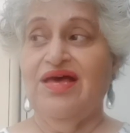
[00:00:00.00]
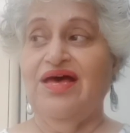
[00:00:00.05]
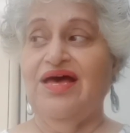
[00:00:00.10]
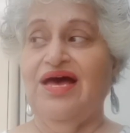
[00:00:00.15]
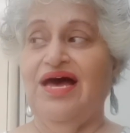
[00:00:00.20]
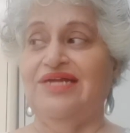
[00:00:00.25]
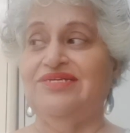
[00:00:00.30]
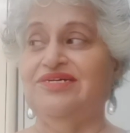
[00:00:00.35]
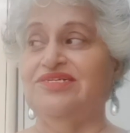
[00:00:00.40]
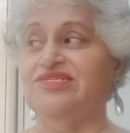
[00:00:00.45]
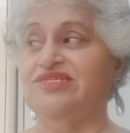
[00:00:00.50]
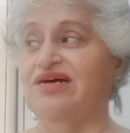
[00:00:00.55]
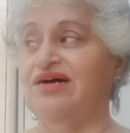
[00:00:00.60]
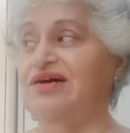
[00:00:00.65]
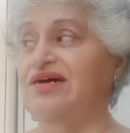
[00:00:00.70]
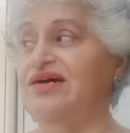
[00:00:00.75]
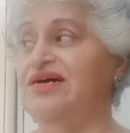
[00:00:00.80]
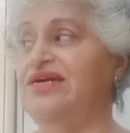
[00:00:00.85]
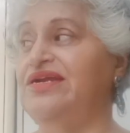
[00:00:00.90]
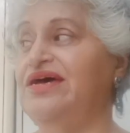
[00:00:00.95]
And the
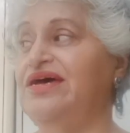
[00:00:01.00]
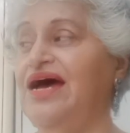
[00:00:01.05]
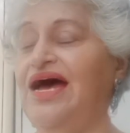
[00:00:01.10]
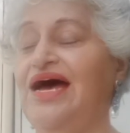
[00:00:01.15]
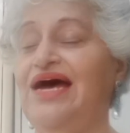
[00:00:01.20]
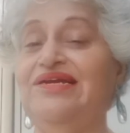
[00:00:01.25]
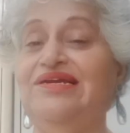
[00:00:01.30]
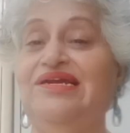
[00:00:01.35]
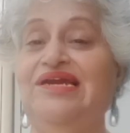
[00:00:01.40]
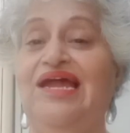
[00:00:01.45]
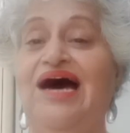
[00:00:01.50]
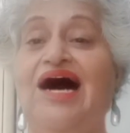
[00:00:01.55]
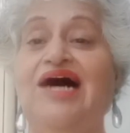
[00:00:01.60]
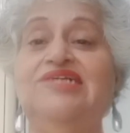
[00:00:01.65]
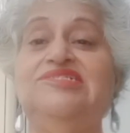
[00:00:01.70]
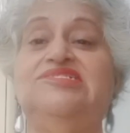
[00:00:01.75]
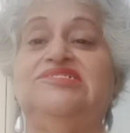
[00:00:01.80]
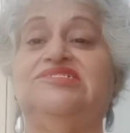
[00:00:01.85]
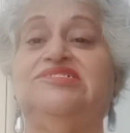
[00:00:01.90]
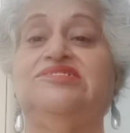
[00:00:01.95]
third and
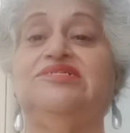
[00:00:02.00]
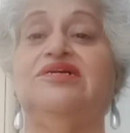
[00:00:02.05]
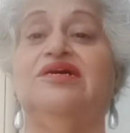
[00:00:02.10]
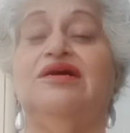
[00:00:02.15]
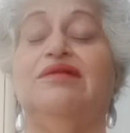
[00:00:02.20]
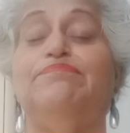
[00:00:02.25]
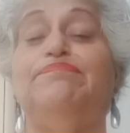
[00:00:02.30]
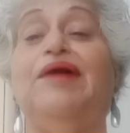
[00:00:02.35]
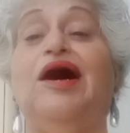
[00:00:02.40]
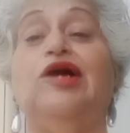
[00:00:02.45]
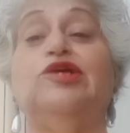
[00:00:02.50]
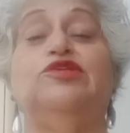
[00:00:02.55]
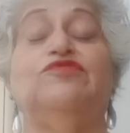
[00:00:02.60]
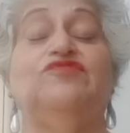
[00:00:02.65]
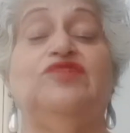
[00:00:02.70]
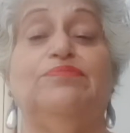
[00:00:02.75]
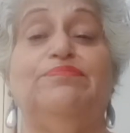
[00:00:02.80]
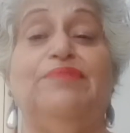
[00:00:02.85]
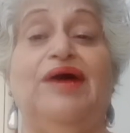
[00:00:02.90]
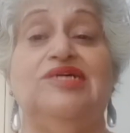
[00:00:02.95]
last part of
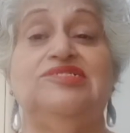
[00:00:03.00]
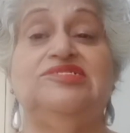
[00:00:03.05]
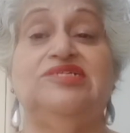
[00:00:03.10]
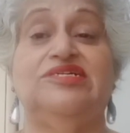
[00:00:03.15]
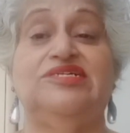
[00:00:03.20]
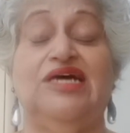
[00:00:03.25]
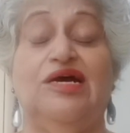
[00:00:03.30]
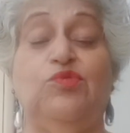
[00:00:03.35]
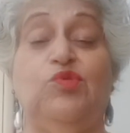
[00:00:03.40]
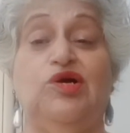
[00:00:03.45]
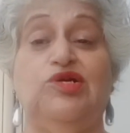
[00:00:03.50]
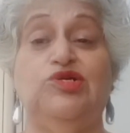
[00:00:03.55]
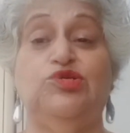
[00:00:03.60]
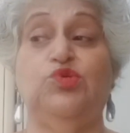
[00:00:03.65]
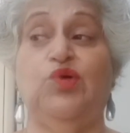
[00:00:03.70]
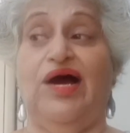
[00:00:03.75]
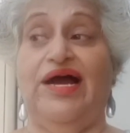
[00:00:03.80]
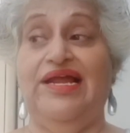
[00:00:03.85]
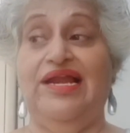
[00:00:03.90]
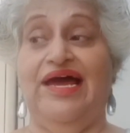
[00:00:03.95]
the Mass that I want to
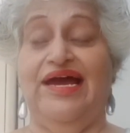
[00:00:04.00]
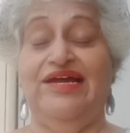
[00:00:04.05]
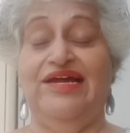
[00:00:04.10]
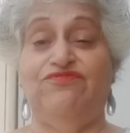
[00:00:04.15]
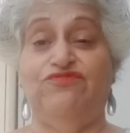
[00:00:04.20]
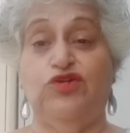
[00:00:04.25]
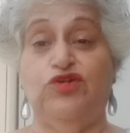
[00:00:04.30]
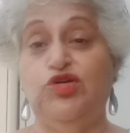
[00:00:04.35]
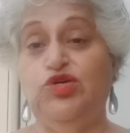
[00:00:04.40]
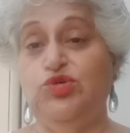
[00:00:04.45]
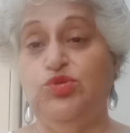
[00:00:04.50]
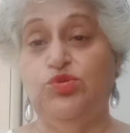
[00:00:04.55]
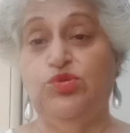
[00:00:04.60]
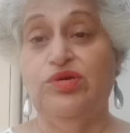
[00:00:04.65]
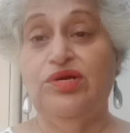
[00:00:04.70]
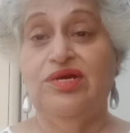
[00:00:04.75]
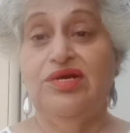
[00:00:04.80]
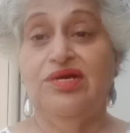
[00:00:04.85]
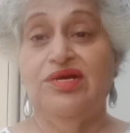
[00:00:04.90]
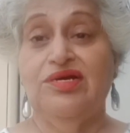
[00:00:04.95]
highlight for you
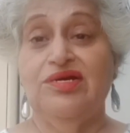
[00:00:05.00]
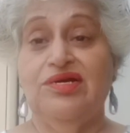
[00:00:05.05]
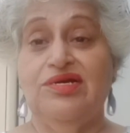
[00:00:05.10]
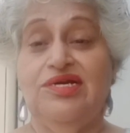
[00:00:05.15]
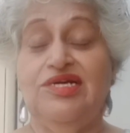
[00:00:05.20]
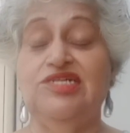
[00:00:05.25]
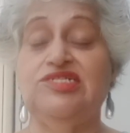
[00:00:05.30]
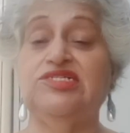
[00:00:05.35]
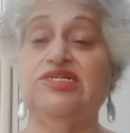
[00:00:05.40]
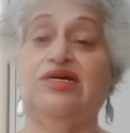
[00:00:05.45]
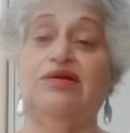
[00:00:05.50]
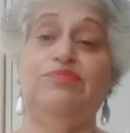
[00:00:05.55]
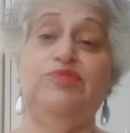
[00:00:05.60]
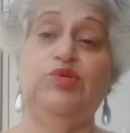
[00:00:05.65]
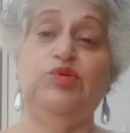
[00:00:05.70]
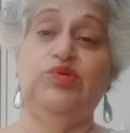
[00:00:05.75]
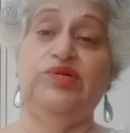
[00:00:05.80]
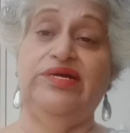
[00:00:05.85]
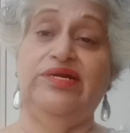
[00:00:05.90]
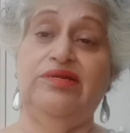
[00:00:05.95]
is
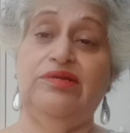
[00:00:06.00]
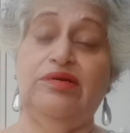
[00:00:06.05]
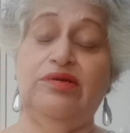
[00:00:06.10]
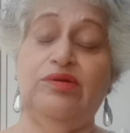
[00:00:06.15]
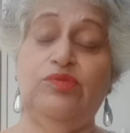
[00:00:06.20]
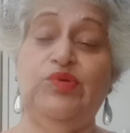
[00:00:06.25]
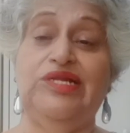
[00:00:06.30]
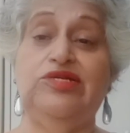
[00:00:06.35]
communion, when